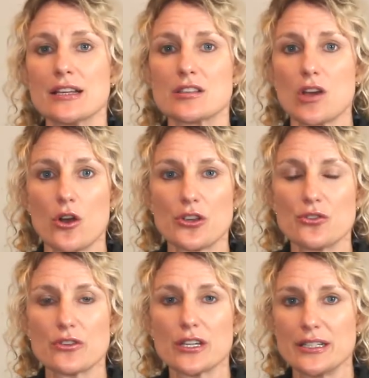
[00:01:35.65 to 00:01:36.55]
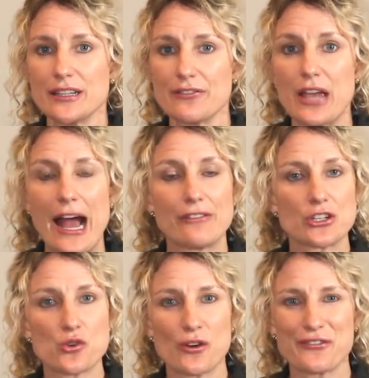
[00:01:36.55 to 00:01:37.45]
So you can, if you have a
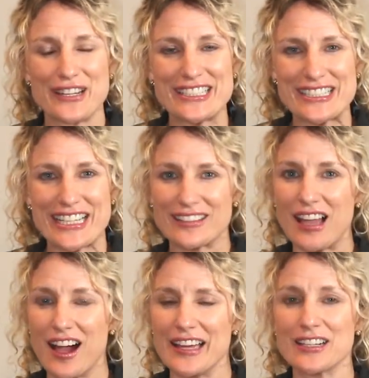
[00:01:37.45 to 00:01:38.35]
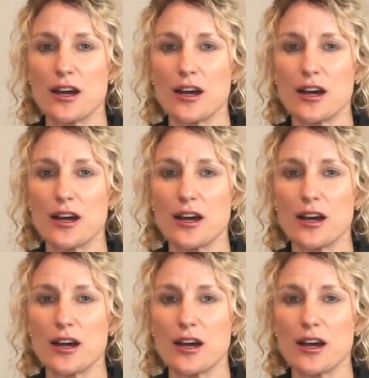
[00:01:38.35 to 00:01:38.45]
short funding deadline,